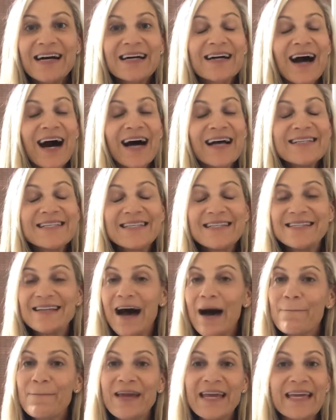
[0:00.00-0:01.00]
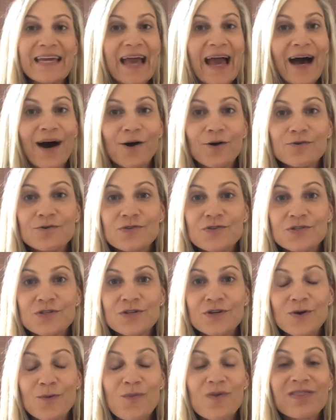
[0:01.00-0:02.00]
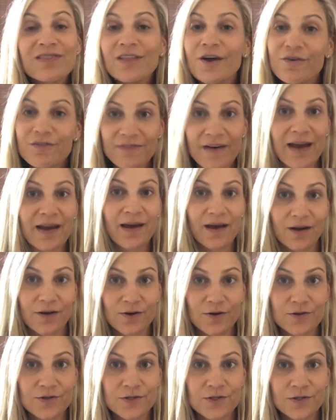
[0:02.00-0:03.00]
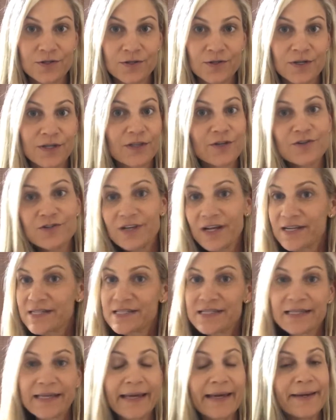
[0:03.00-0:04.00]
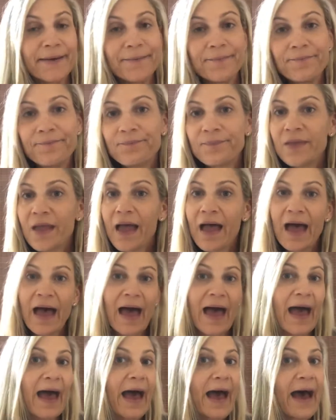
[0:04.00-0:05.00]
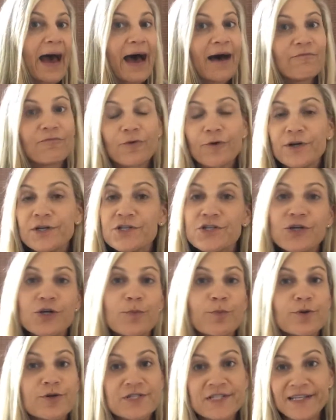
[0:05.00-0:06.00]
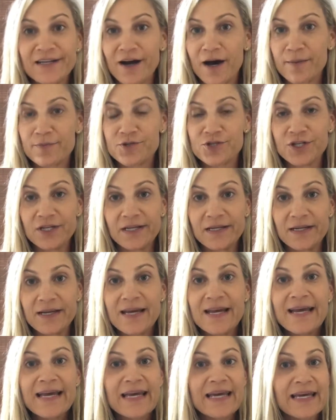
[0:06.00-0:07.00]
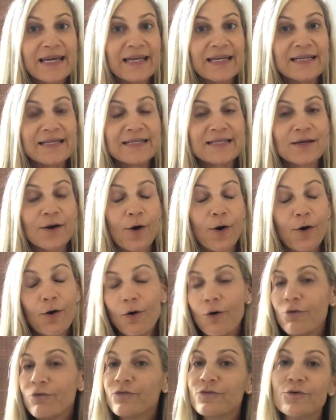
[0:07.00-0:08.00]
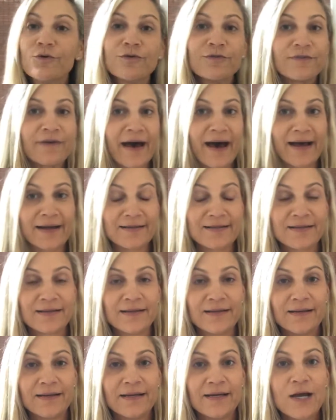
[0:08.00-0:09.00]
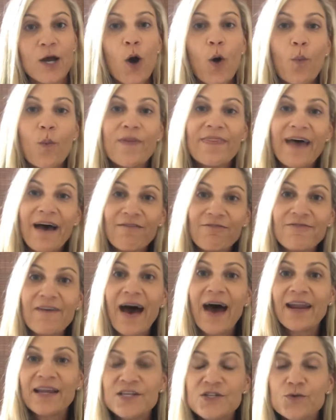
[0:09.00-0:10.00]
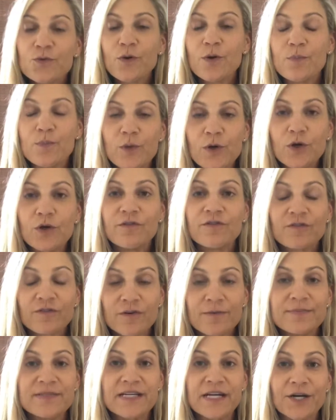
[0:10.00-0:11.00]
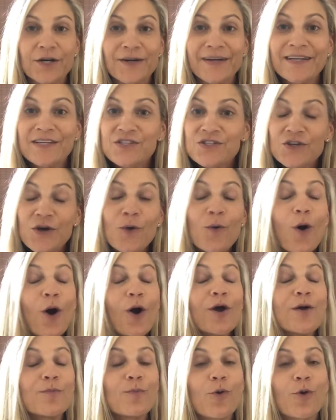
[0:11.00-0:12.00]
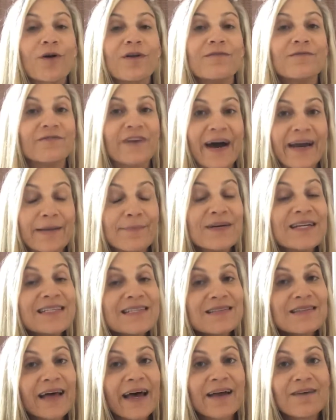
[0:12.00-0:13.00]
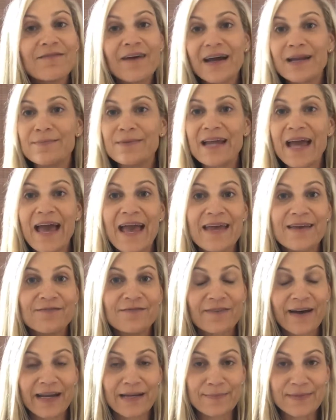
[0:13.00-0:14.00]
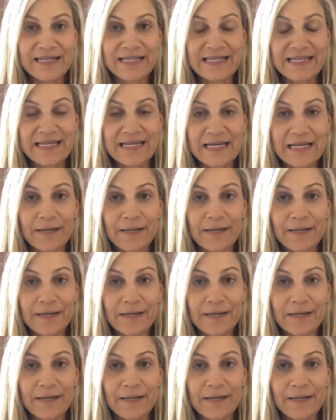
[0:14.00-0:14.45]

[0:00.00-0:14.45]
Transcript: God did not make cows with low fat udders. There's not a skim, a half, or a 2% option. It is whole full fat. When that fat is removed from dairy, so are important vitamins like vitamin A and vitamin D.